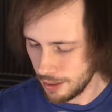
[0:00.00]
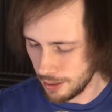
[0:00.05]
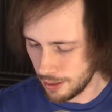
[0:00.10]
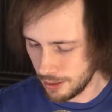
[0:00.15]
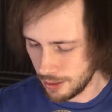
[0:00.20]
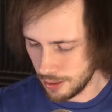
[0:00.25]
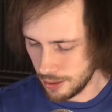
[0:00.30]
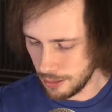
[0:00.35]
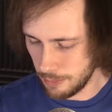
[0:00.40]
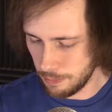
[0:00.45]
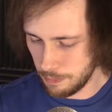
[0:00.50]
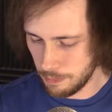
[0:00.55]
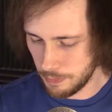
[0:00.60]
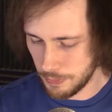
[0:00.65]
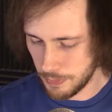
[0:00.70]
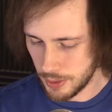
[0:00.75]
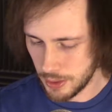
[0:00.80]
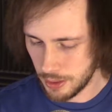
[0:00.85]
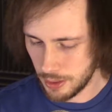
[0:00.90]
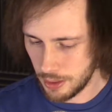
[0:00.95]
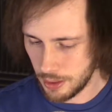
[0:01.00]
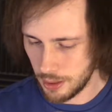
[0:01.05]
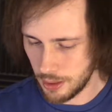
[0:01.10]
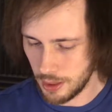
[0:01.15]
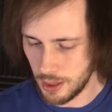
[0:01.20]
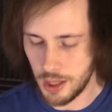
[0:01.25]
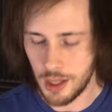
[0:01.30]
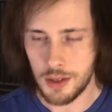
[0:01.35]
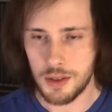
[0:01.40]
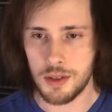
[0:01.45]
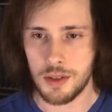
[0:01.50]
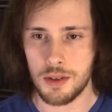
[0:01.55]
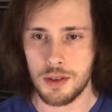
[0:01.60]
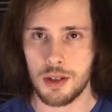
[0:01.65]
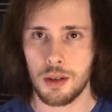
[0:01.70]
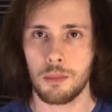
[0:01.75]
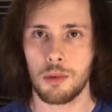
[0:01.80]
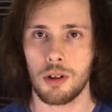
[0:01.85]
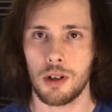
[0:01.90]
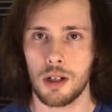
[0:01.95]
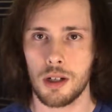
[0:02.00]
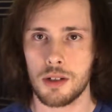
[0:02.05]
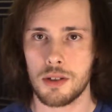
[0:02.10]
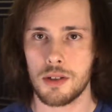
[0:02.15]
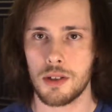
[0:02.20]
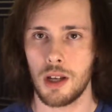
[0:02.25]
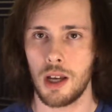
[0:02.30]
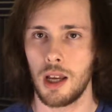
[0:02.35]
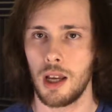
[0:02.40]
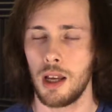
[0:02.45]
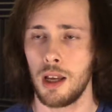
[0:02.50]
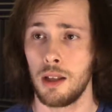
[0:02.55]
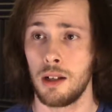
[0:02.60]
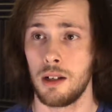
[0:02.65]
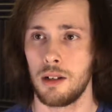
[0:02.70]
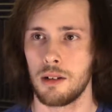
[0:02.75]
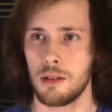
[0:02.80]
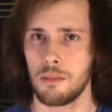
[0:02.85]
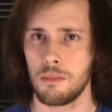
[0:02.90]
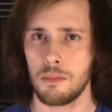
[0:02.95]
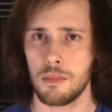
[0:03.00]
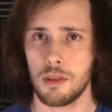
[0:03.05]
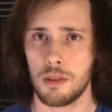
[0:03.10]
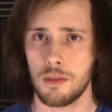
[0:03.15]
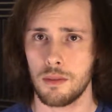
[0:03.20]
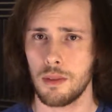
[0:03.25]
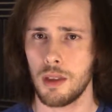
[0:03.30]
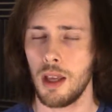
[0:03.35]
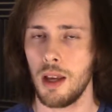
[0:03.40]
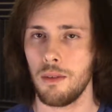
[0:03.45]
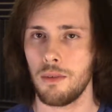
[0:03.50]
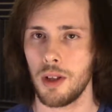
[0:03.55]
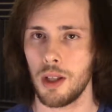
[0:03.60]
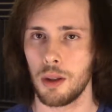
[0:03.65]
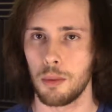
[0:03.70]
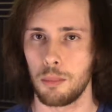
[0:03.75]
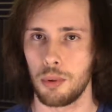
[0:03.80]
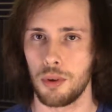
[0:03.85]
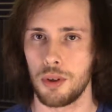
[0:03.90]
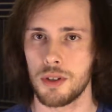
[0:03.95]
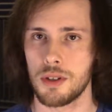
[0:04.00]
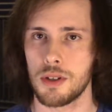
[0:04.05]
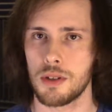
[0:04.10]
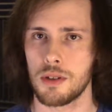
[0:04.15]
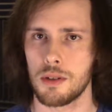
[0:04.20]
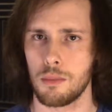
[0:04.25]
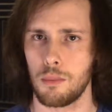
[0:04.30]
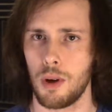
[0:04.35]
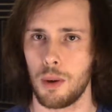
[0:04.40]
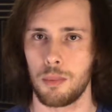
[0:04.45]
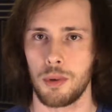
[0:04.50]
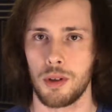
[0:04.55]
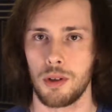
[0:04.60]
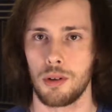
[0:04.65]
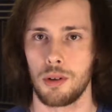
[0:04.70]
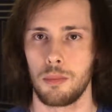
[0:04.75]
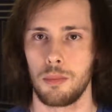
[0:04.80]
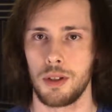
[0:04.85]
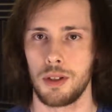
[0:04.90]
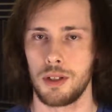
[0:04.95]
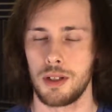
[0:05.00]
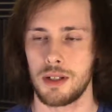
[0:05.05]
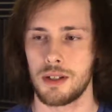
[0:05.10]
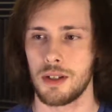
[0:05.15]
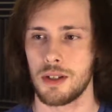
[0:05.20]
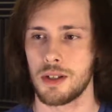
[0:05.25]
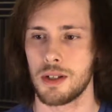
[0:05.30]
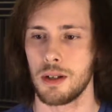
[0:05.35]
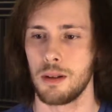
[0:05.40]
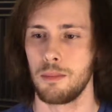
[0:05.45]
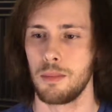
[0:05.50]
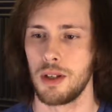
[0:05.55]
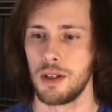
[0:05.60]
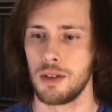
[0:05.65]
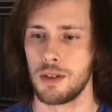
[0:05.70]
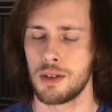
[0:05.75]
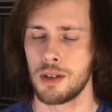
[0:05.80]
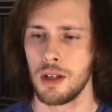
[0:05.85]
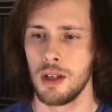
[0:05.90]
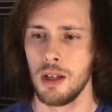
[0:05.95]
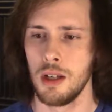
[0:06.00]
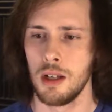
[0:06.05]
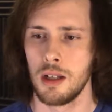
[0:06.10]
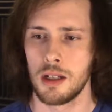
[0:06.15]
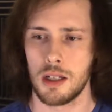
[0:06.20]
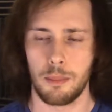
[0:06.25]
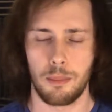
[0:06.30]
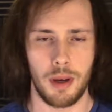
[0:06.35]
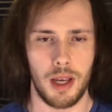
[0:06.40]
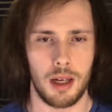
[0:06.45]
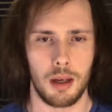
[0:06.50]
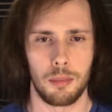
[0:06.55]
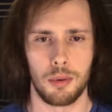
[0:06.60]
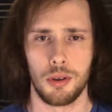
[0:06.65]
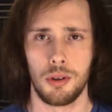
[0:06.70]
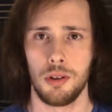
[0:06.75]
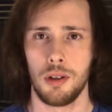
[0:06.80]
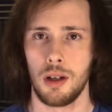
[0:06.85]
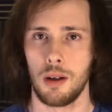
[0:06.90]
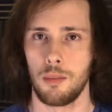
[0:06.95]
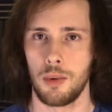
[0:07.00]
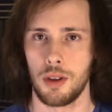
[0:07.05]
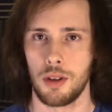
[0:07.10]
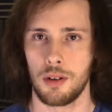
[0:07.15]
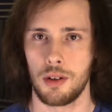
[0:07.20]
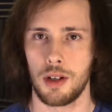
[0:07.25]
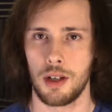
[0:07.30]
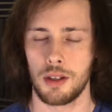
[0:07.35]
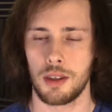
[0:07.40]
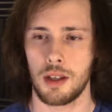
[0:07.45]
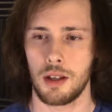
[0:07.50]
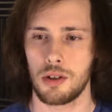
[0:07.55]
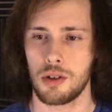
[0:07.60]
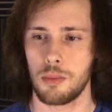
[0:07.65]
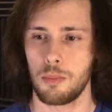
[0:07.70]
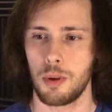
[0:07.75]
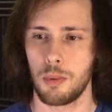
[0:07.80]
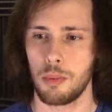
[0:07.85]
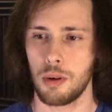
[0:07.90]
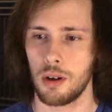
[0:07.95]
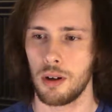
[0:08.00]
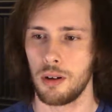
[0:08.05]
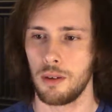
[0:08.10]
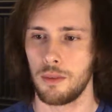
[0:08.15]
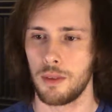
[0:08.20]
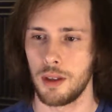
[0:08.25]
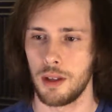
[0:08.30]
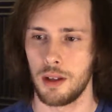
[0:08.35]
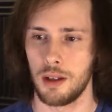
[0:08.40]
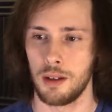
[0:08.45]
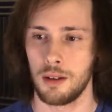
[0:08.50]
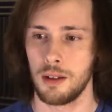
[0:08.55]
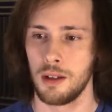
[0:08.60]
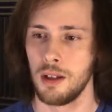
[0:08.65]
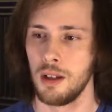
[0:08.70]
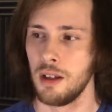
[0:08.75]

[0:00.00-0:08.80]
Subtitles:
It has some critics, and they have valid points. Weapon durability system is debatable on whether or not that should be part of the